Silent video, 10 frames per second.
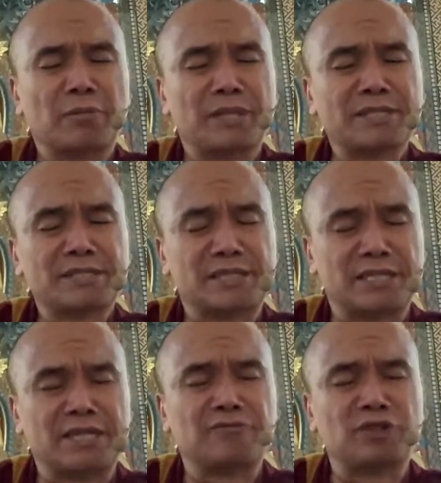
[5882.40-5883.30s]
the
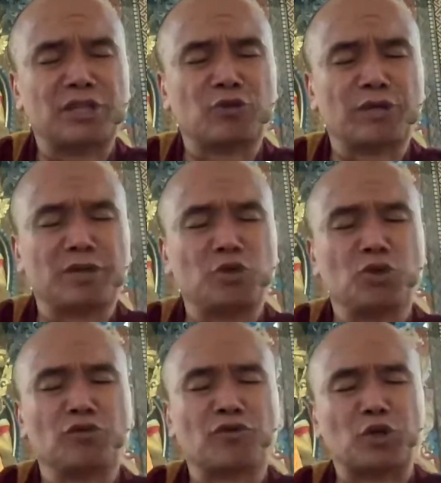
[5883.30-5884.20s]
best gift that you can
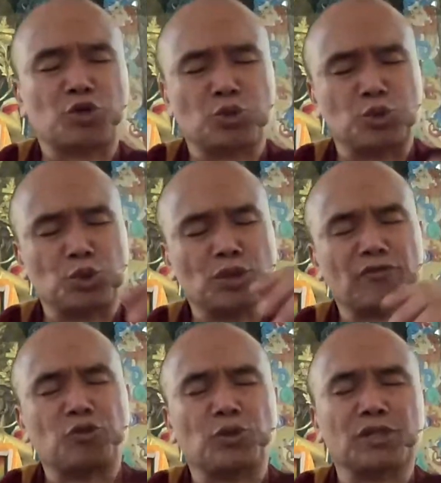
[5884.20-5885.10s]
offer to your
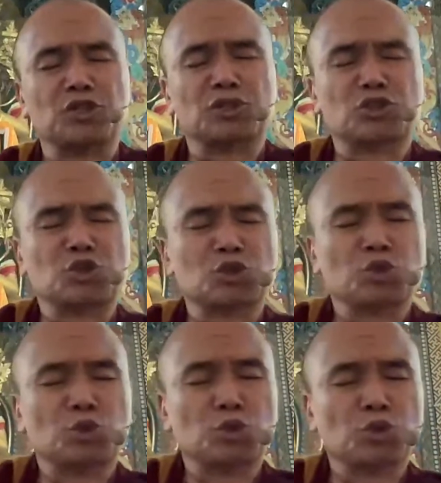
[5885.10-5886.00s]
loved ones,
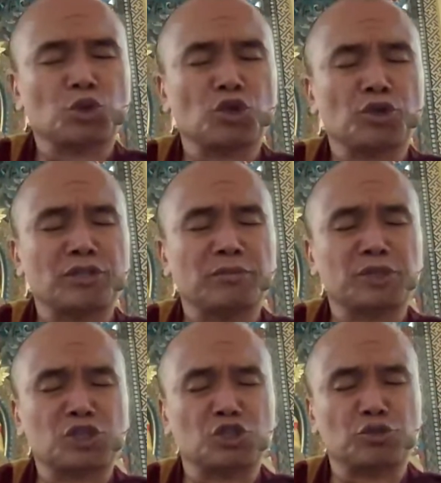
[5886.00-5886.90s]
to all your
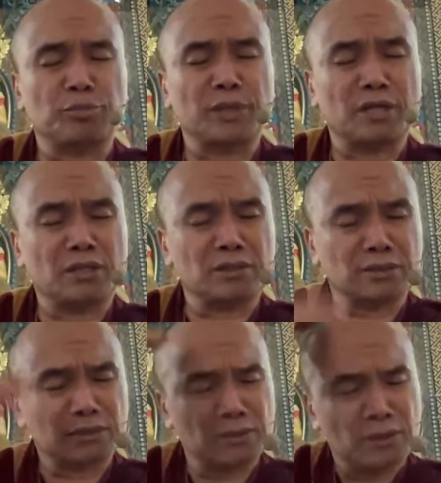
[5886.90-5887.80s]
demon sentient
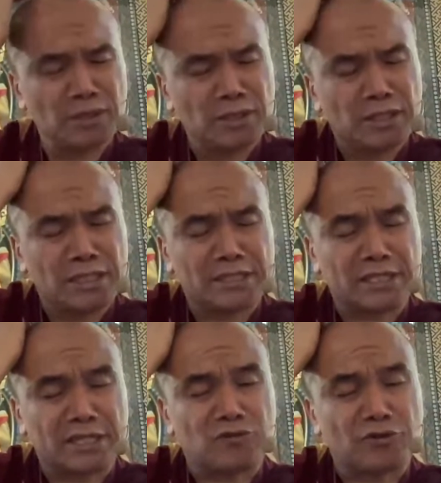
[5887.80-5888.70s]
beings, is
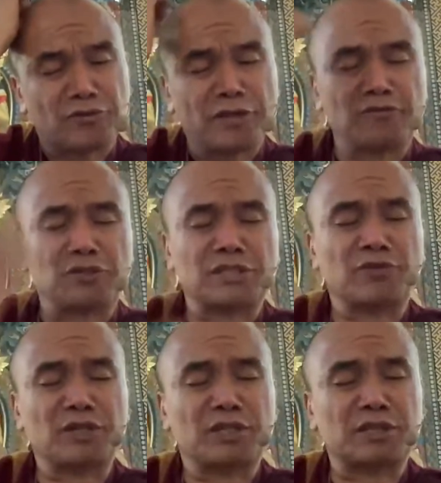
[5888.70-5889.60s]
the gift of having
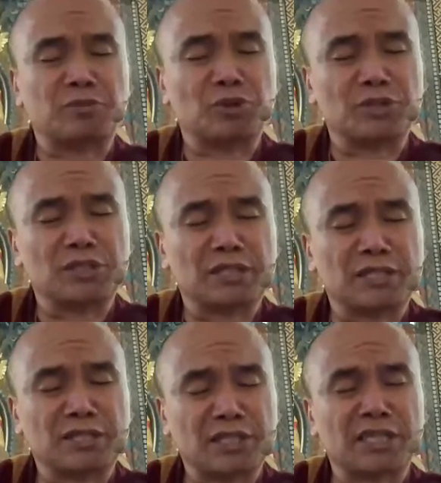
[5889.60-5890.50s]
generated this
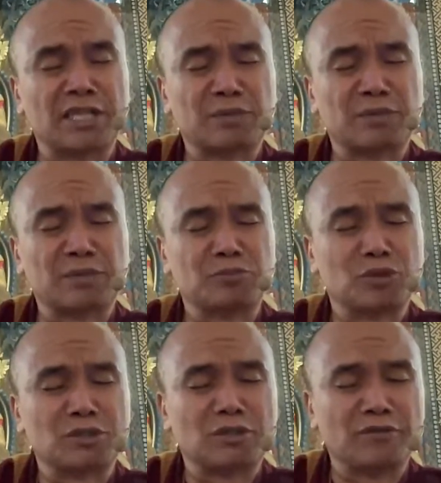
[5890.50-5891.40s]
bodhicitta, taking this
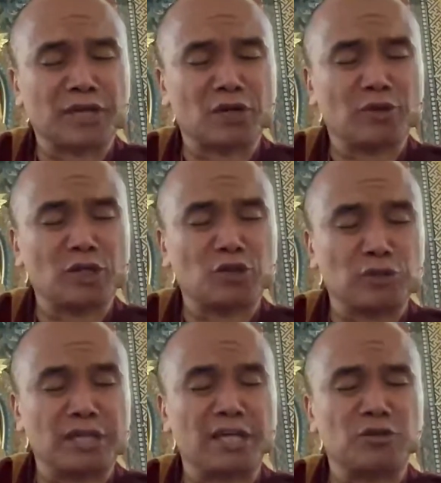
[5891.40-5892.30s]
bodhisattva vow. And
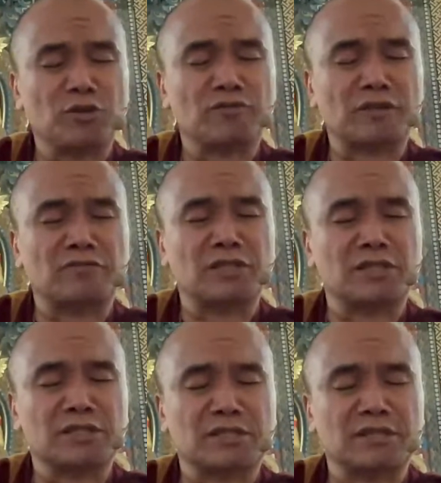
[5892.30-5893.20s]
today you have
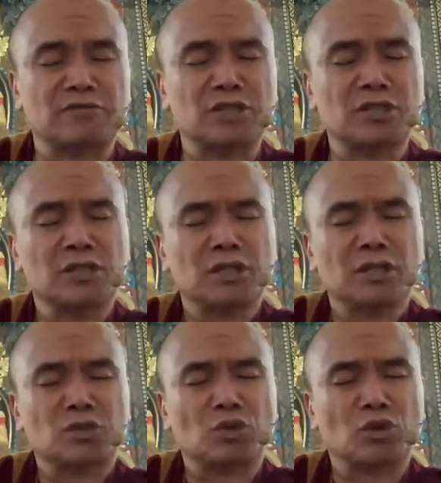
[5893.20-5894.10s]
gifted this gift
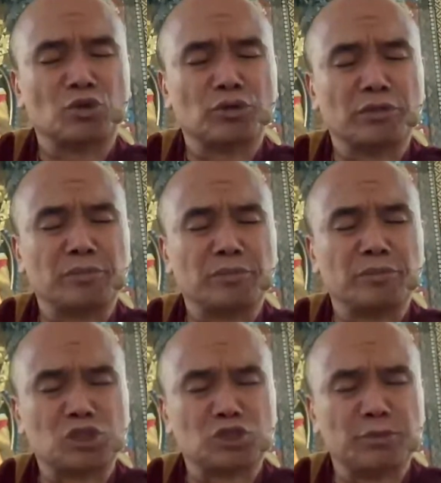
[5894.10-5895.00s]
to all your demon
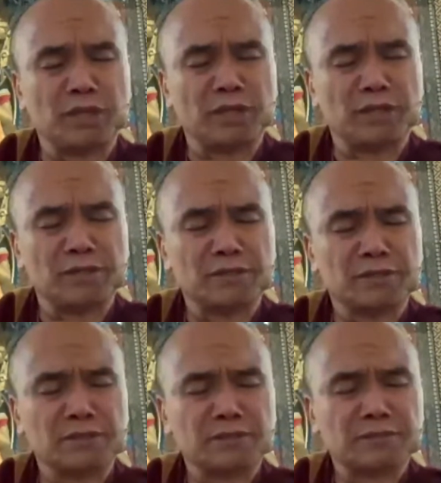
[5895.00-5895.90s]
sentient
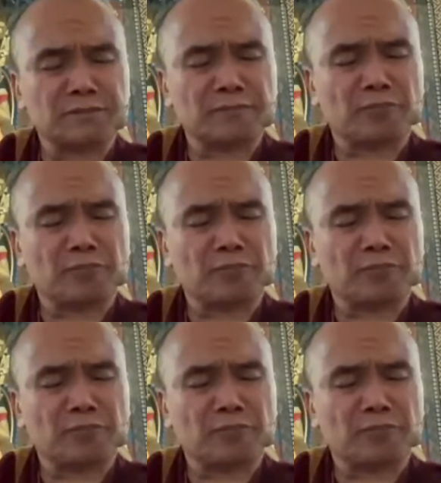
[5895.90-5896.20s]
beings.